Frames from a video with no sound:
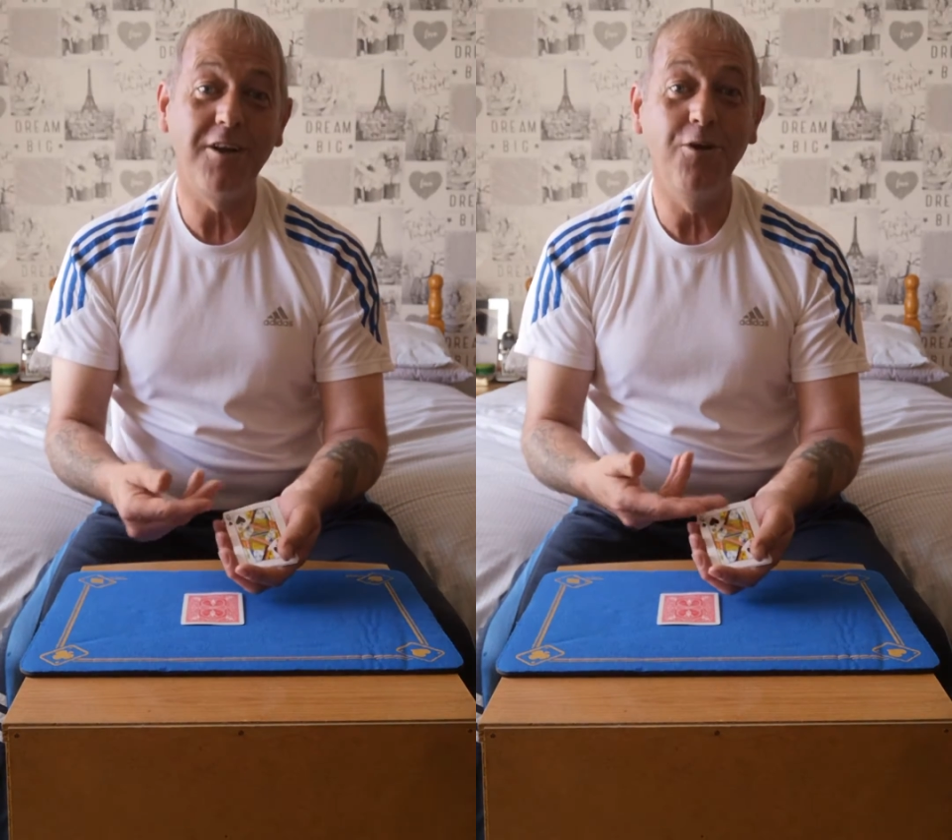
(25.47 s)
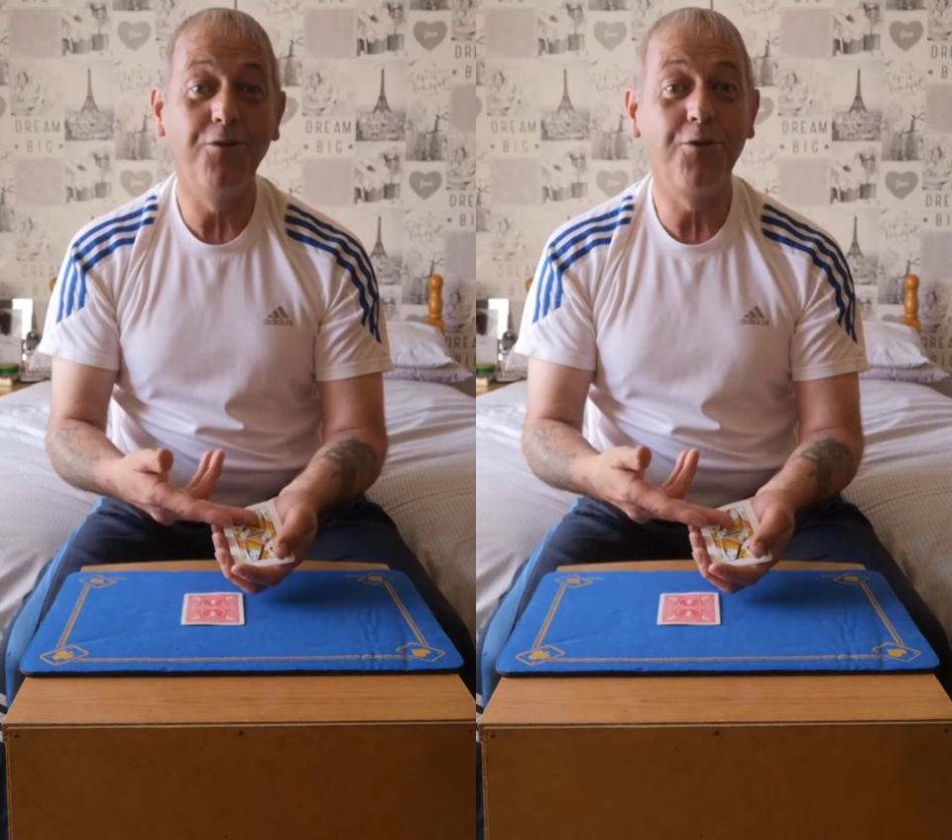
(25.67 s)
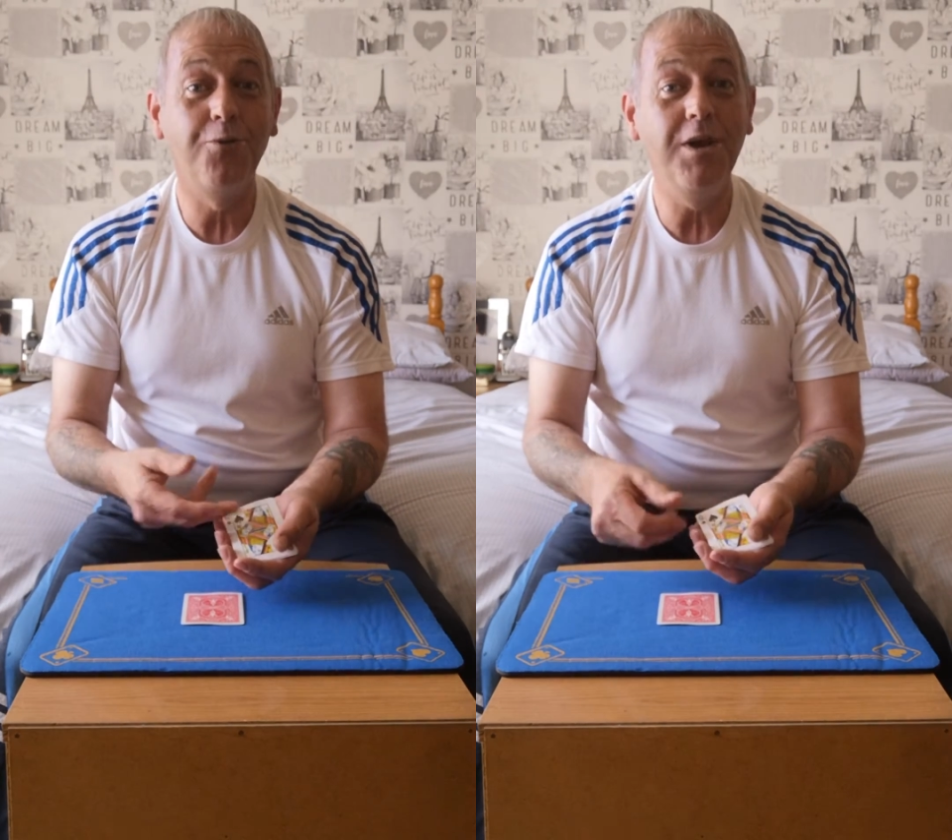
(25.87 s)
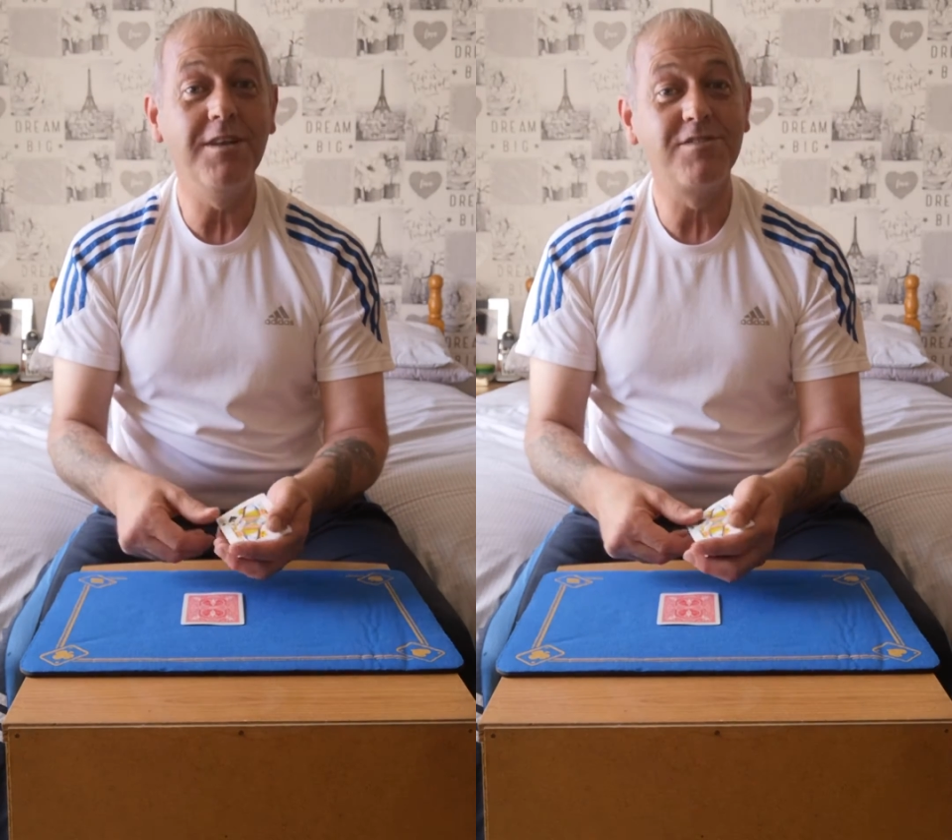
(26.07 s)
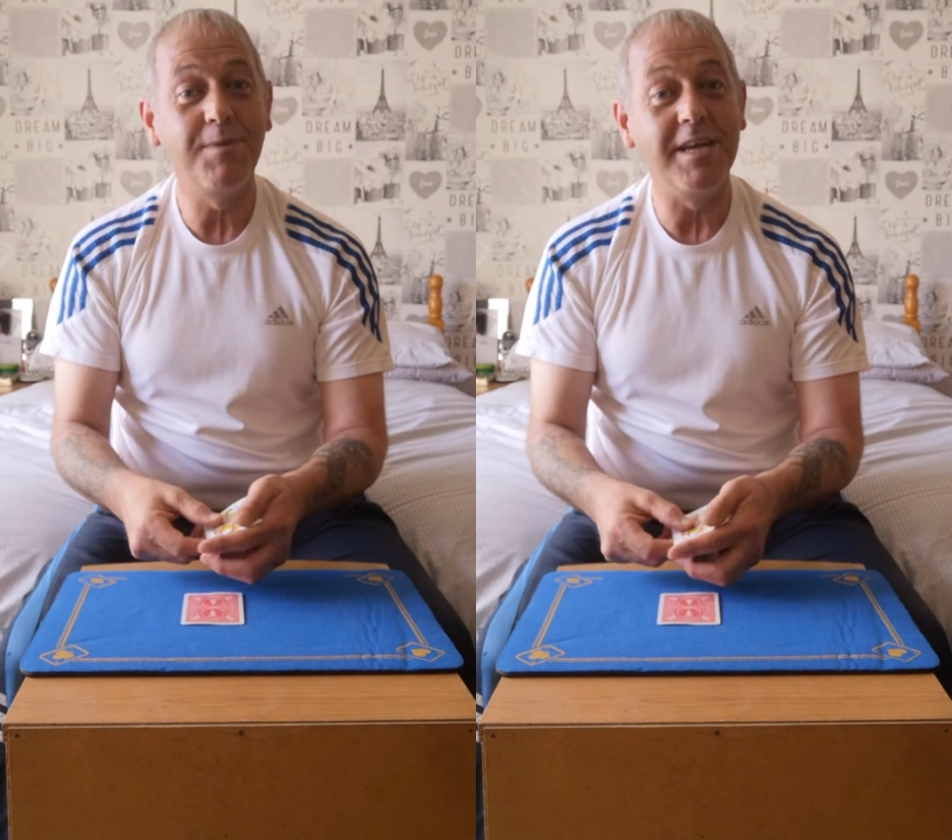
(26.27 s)
called the Queen of
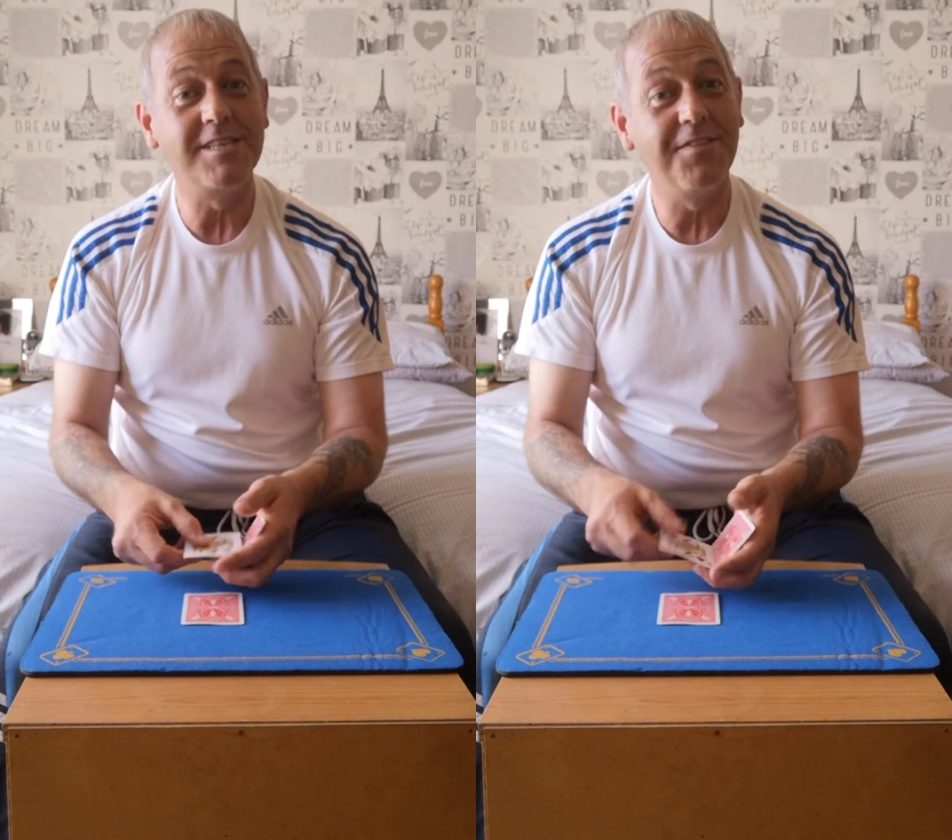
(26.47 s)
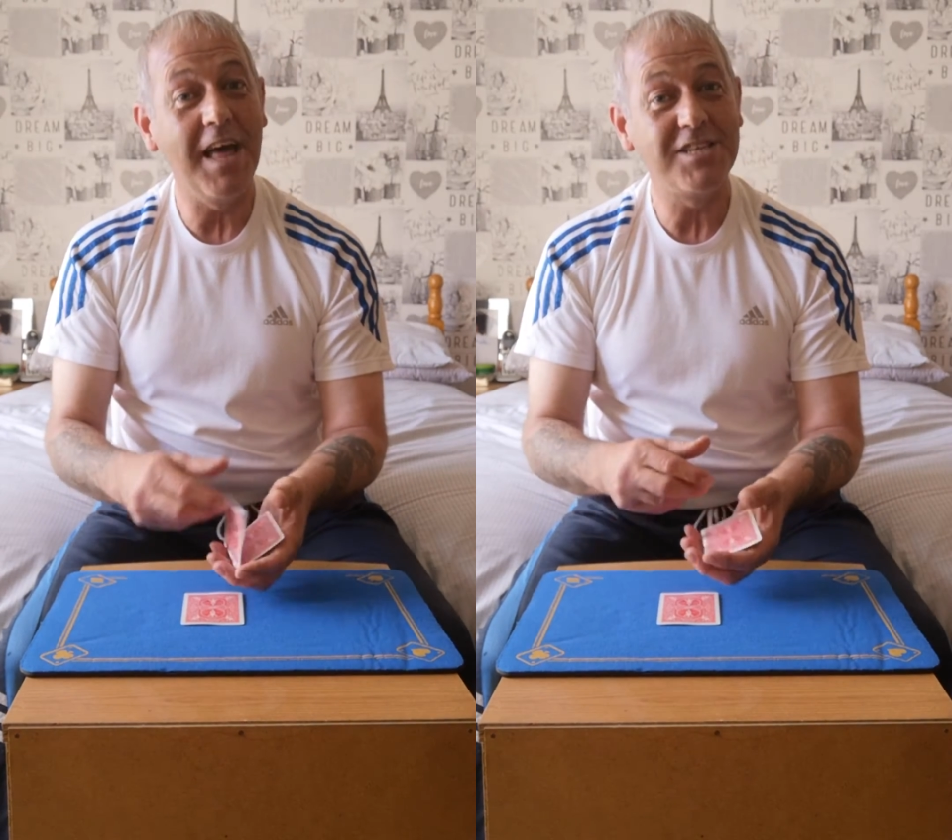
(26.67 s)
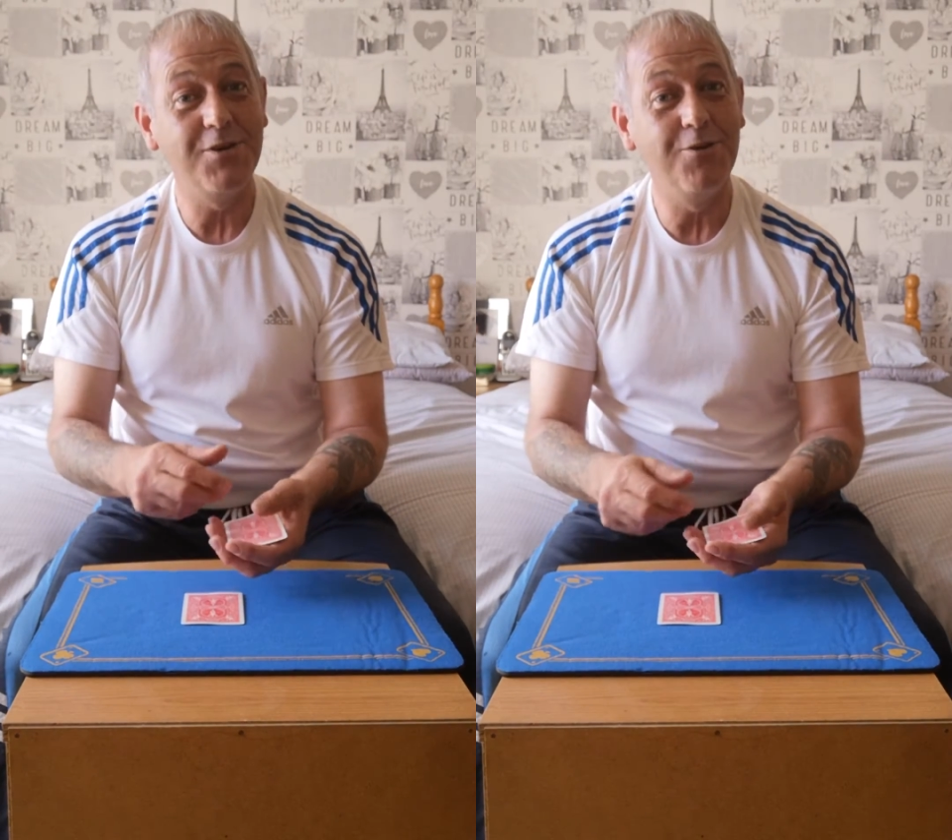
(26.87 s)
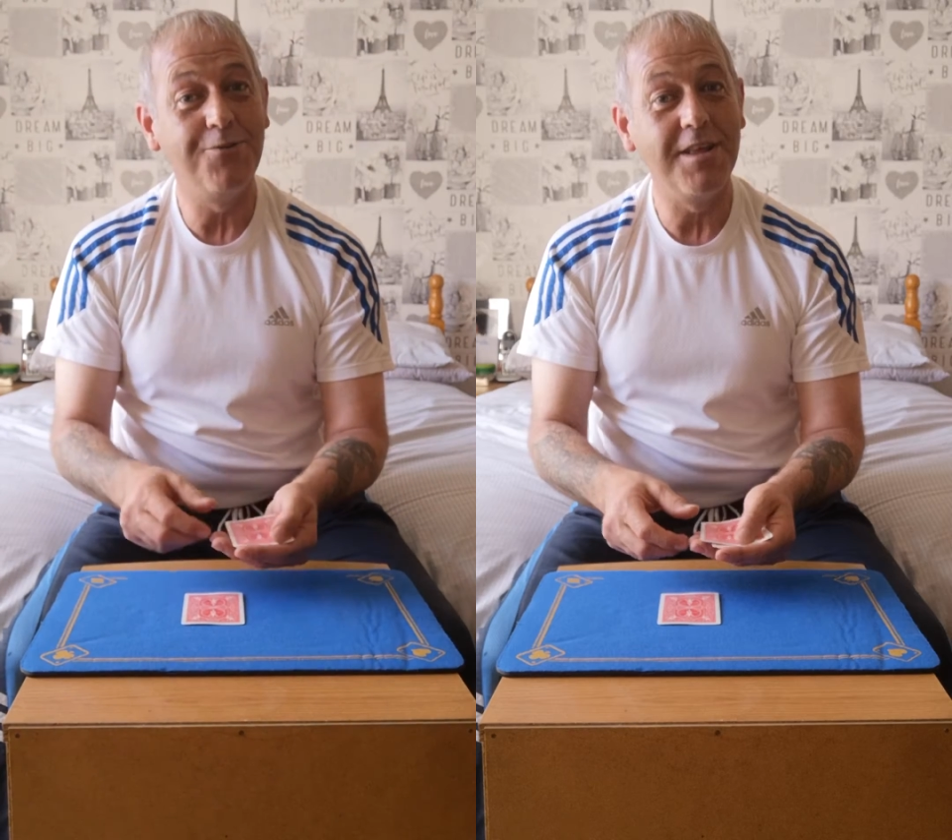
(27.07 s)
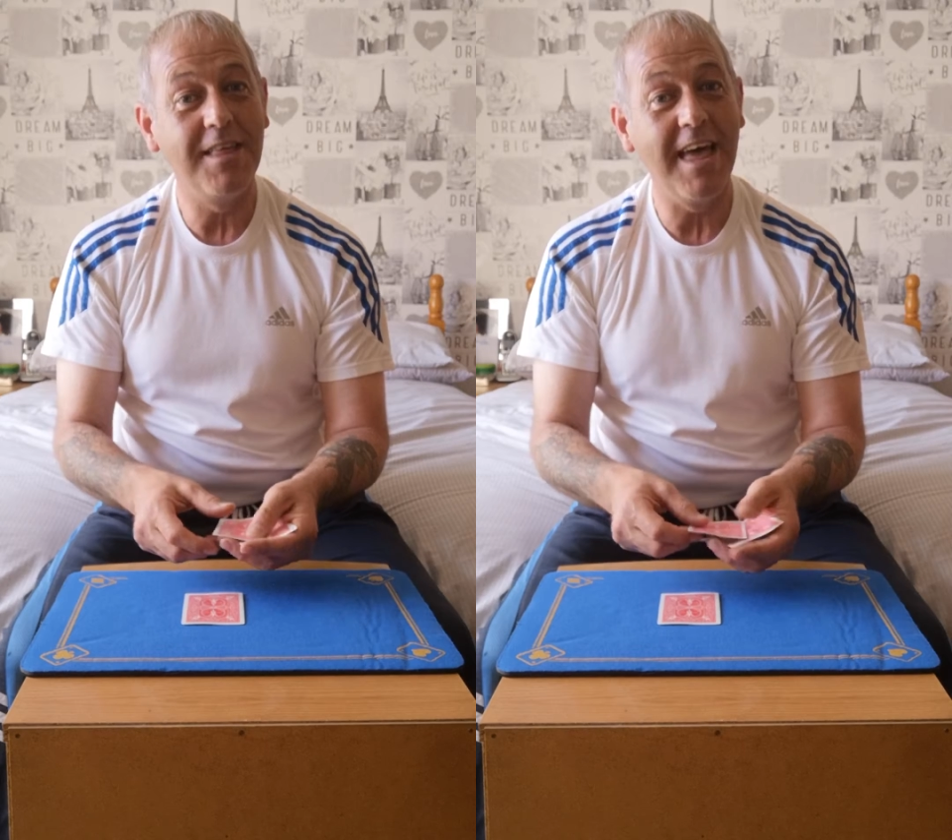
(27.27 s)
Spades, and that's her
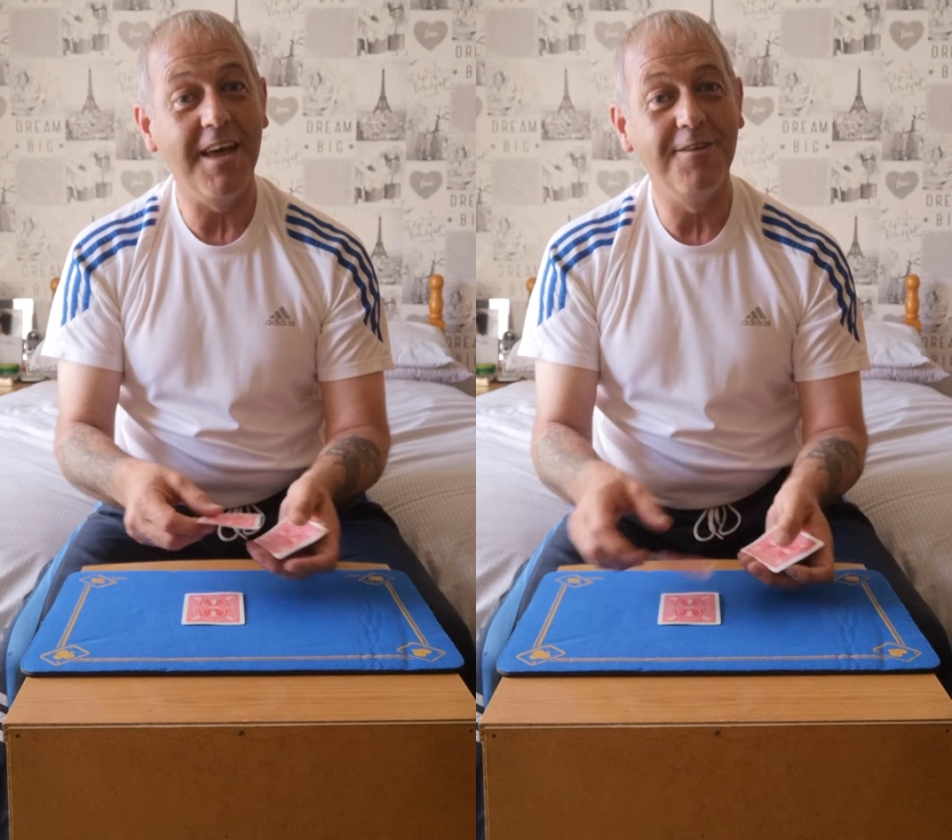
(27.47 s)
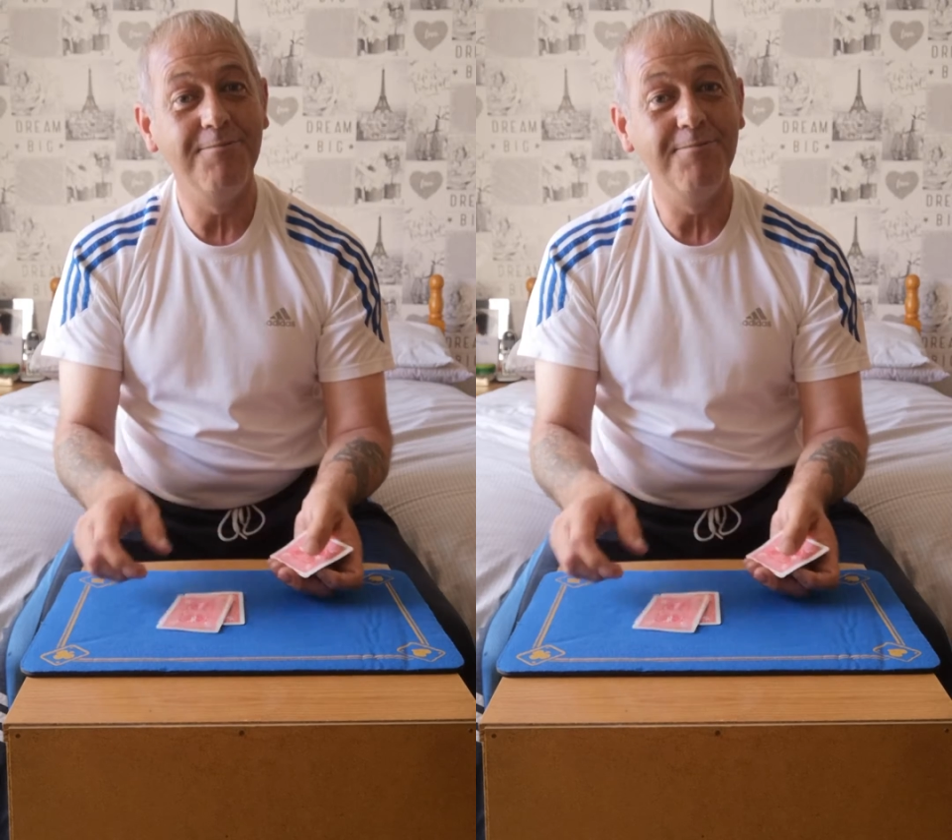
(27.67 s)
right there.